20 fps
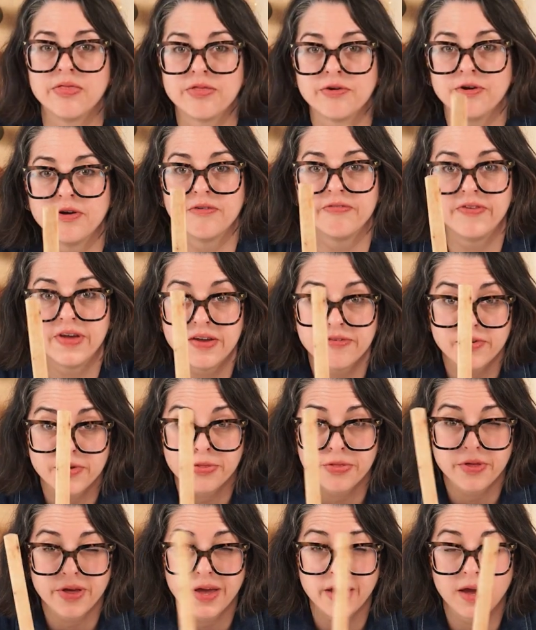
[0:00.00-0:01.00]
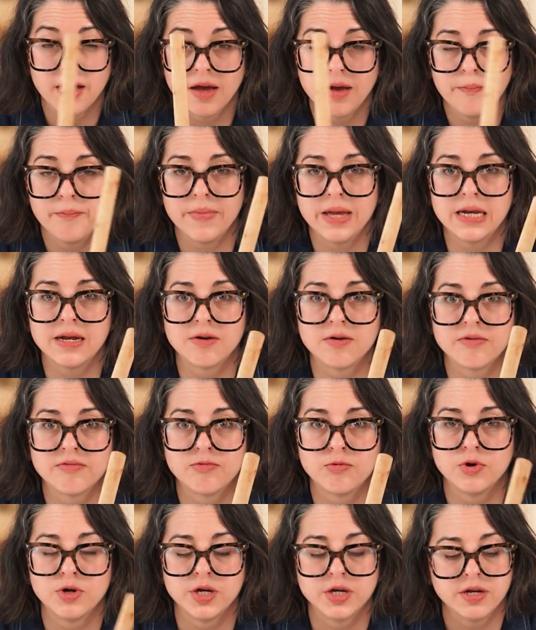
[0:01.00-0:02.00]
third favorite thing made out of
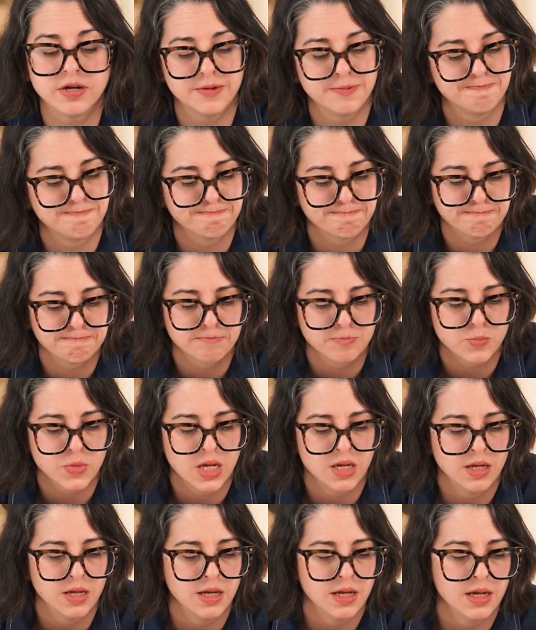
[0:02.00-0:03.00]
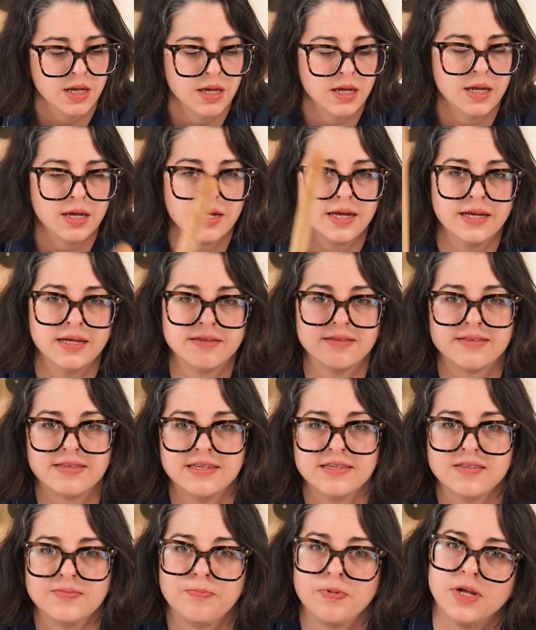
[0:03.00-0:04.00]
wood is
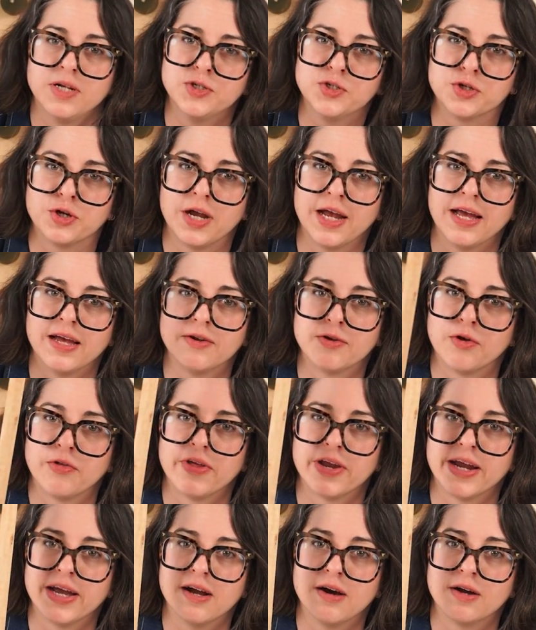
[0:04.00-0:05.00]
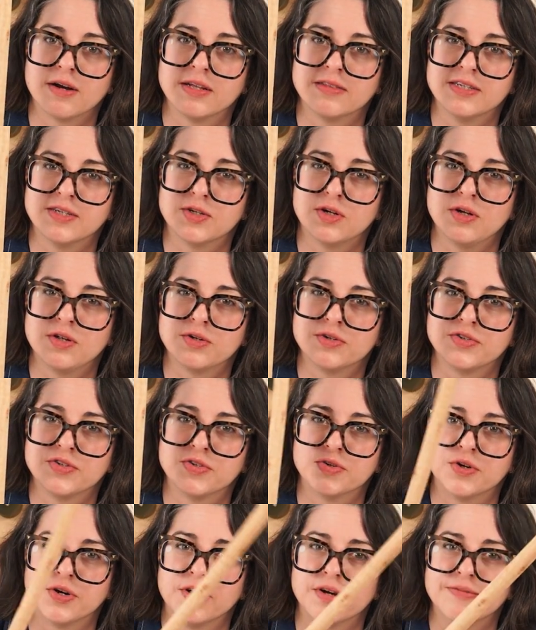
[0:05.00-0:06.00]
this plunger handle that I got at the dollar
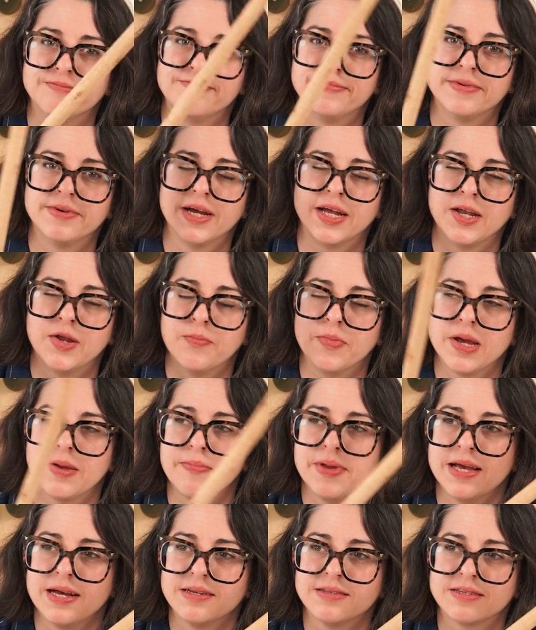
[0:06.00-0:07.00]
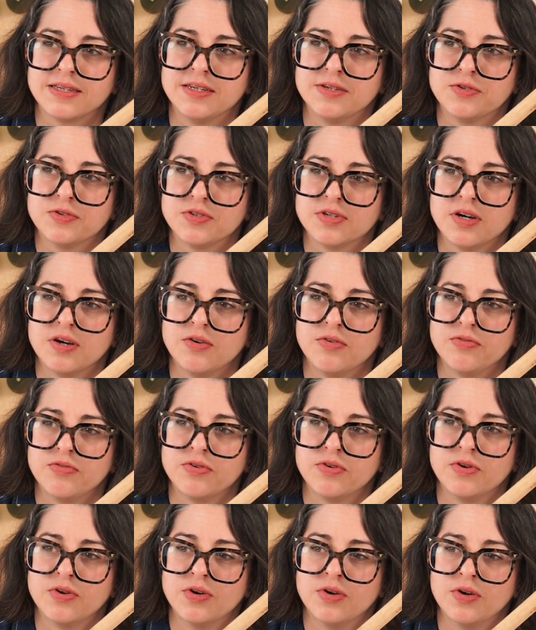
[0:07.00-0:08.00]
store. And you might be asking
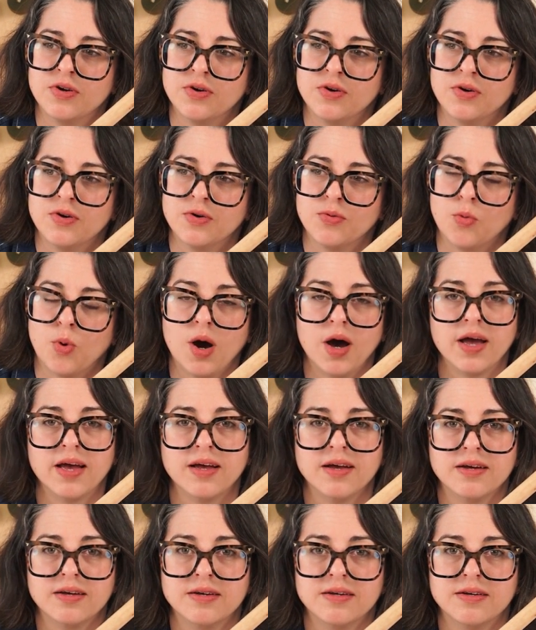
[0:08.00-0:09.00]
yourself, why?